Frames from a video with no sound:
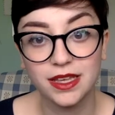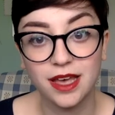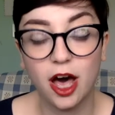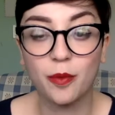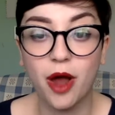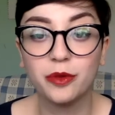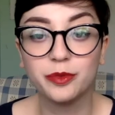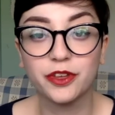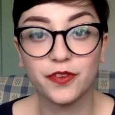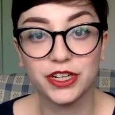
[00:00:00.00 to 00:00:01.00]
I'll
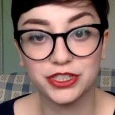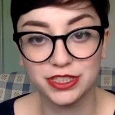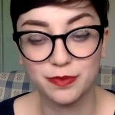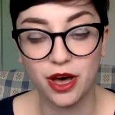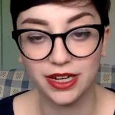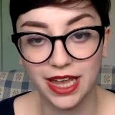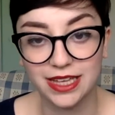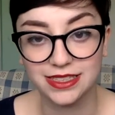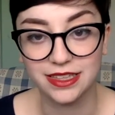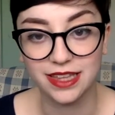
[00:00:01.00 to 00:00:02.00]
probably finish this
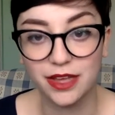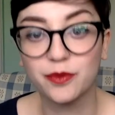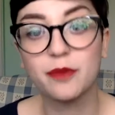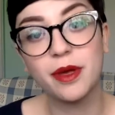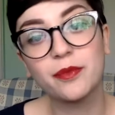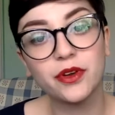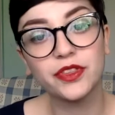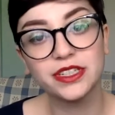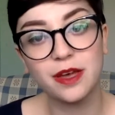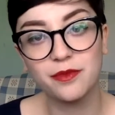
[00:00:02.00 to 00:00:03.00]
podcast and then remember the
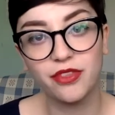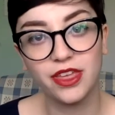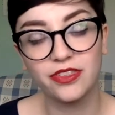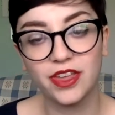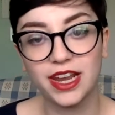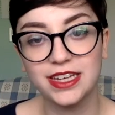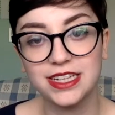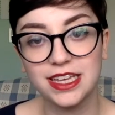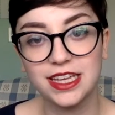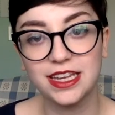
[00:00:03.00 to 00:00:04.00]
dumb thing that I
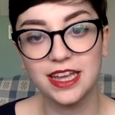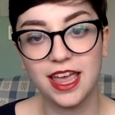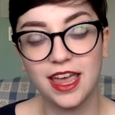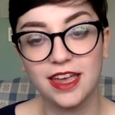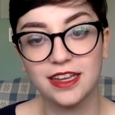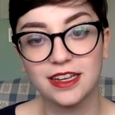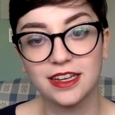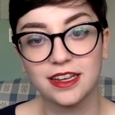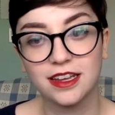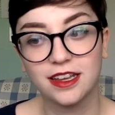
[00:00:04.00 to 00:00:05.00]
did and
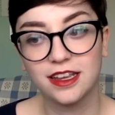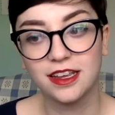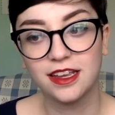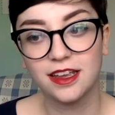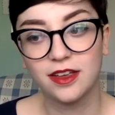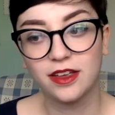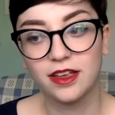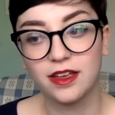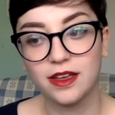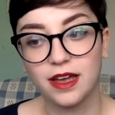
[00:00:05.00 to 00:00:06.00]

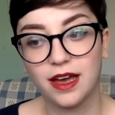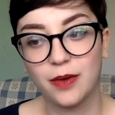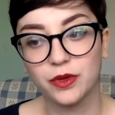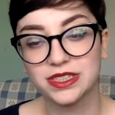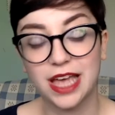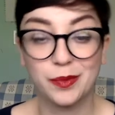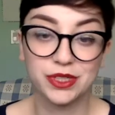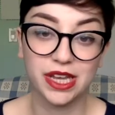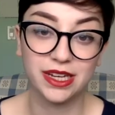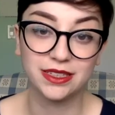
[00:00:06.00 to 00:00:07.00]
will
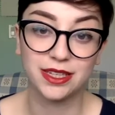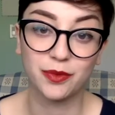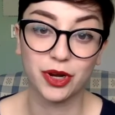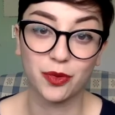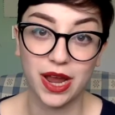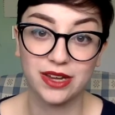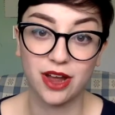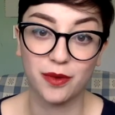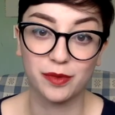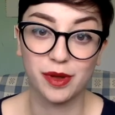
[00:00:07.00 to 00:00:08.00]
simultaneously regret
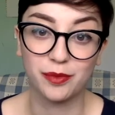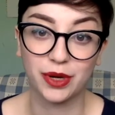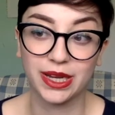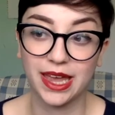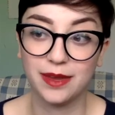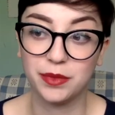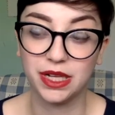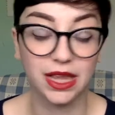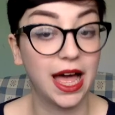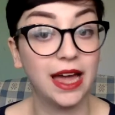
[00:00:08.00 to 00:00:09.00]
not remembering and be
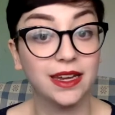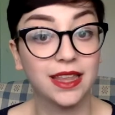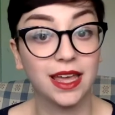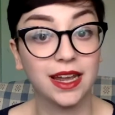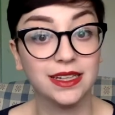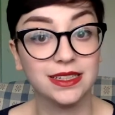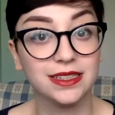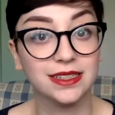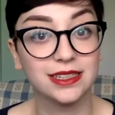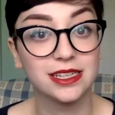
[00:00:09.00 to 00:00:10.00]
glad that I
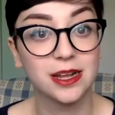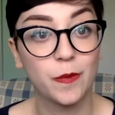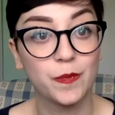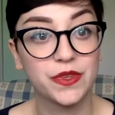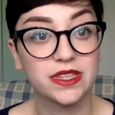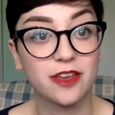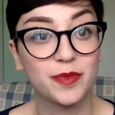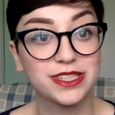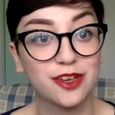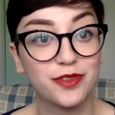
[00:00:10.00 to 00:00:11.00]
didn't, to save
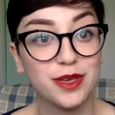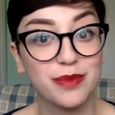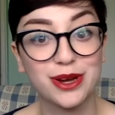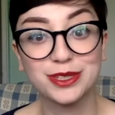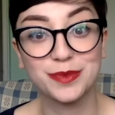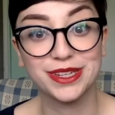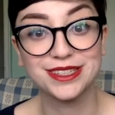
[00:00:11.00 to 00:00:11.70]
myself the embarrassment.